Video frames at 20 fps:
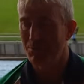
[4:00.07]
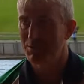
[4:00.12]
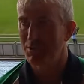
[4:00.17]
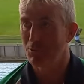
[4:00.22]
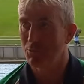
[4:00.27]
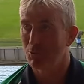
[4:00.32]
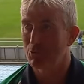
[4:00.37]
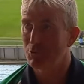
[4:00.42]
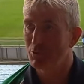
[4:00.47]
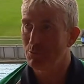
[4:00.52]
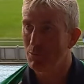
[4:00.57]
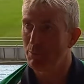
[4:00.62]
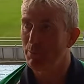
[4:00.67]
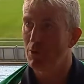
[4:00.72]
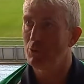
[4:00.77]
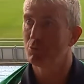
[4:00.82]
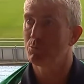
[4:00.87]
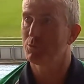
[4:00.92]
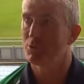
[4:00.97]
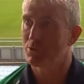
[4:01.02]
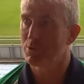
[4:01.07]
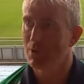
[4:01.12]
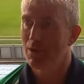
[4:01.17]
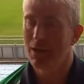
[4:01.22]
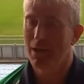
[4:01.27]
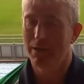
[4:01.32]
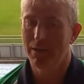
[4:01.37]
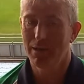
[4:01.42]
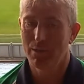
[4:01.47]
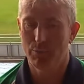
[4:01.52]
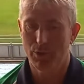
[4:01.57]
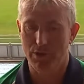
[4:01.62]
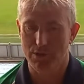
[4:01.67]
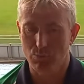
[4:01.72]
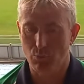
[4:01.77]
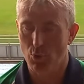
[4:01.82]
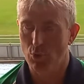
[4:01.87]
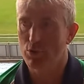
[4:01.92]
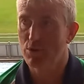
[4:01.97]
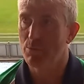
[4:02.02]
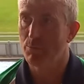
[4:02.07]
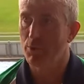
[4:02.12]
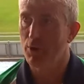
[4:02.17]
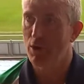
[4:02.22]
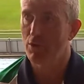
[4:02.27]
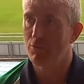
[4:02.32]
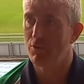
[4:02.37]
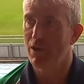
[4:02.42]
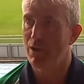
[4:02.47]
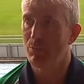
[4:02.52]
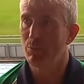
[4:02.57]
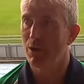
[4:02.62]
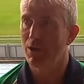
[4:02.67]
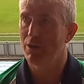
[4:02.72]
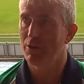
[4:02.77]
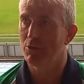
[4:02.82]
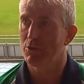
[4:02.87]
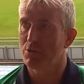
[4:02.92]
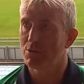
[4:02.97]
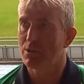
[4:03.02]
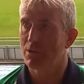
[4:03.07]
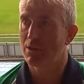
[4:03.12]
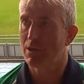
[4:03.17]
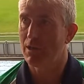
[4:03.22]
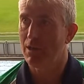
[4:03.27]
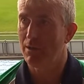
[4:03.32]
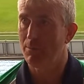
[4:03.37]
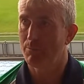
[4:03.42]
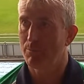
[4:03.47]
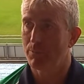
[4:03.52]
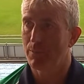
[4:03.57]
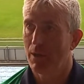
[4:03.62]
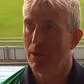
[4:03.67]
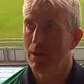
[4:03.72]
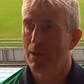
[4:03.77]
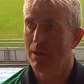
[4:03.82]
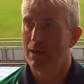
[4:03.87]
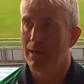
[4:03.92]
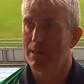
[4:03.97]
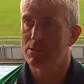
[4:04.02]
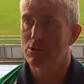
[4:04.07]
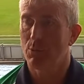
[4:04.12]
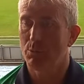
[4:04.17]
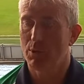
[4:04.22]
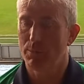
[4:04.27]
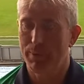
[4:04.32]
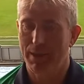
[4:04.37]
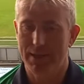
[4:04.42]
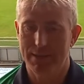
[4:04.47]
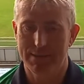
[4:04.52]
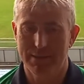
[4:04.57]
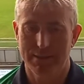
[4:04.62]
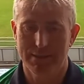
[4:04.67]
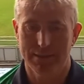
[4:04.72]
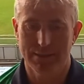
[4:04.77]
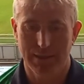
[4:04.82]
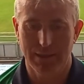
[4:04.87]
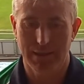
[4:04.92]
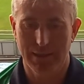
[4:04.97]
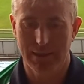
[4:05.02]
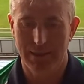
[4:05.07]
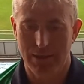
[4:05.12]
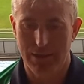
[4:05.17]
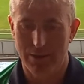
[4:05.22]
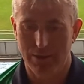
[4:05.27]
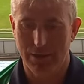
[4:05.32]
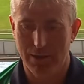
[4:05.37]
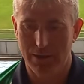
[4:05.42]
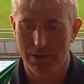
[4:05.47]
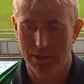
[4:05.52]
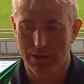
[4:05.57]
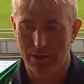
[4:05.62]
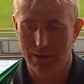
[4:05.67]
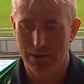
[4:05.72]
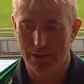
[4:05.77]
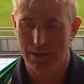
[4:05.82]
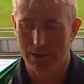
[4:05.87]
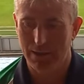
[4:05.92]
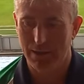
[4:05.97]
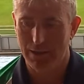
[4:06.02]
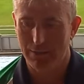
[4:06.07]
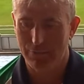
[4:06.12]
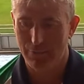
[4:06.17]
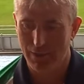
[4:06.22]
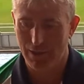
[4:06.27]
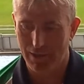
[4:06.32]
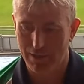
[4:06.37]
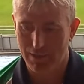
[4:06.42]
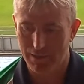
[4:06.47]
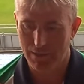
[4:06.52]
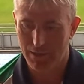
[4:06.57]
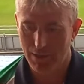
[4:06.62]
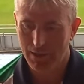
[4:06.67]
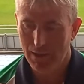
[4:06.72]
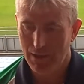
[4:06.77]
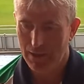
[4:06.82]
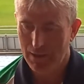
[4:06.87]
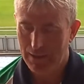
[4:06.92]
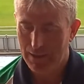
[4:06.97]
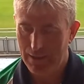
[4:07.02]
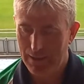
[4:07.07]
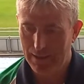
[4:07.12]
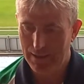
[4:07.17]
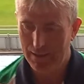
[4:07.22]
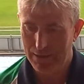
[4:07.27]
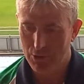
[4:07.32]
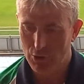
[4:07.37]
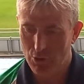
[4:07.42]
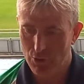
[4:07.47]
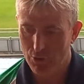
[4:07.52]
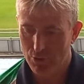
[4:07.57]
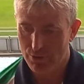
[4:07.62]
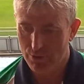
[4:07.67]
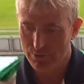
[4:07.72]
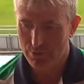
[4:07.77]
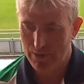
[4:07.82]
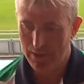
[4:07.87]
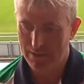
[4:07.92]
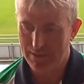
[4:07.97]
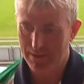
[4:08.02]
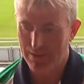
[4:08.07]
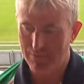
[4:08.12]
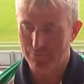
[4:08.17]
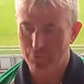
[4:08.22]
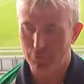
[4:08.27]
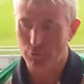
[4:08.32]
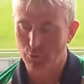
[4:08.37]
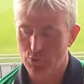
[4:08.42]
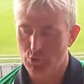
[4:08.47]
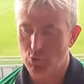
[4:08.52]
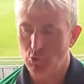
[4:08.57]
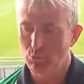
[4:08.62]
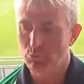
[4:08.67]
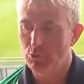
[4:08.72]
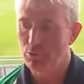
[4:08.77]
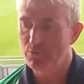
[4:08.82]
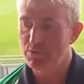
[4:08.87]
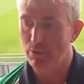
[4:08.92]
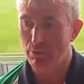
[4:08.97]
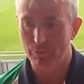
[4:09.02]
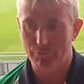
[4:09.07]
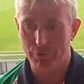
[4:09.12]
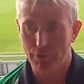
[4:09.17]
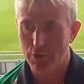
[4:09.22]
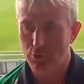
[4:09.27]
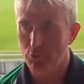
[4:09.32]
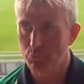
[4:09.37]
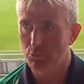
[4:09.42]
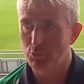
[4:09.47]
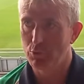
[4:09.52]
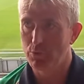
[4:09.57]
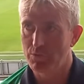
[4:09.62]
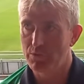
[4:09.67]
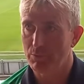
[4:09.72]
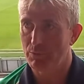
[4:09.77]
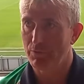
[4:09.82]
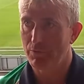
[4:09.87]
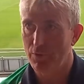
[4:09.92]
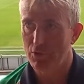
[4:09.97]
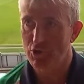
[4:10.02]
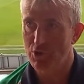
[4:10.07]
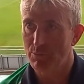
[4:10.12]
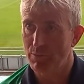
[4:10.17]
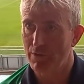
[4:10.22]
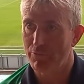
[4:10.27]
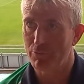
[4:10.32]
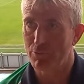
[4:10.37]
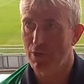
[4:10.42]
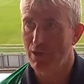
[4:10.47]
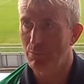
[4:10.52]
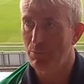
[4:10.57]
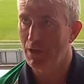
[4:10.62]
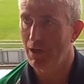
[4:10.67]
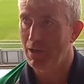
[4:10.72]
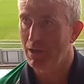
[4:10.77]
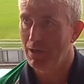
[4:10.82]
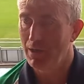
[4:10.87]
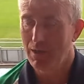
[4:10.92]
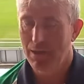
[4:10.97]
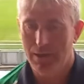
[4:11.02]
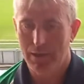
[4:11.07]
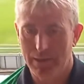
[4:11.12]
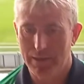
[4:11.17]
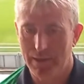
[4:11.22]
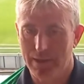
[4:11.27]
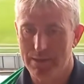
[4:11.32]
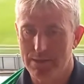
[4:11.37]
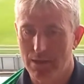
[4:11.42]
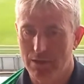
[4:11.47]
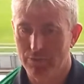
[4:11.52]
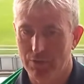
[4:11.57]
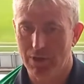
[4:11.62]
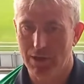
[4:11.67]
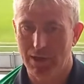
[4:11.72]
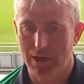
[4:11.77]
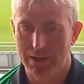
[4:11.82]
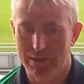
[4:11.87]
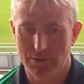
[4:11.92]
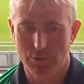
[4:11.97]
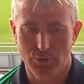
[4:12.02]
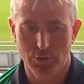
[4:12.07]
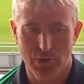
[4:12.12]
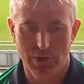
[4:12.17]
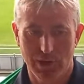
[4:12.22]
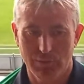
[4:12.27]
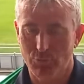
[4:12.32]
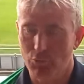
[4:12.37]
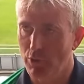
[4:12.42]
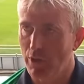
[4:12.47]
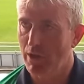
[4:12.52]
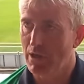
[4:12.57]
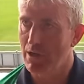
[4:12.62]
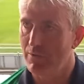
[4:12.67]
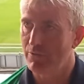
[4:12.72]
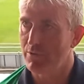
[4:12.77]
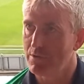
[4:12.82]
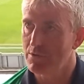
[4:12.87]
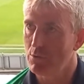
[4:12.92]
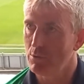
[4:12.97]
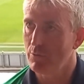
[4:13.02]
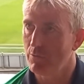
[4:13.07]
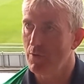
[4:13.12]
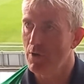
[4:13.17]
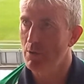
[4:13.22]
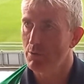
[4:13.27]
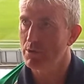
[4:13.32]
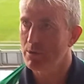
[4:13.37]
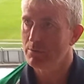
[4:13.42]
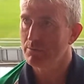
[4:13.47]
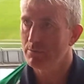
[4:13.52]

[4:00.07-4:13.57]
they don't come about, but I think the boys worked the ball really well in those key last couple of passes in the final third for those 2 moves. They were very good moves, and we finished them off really well, and hats off to the lads, to give them great confidence going forward.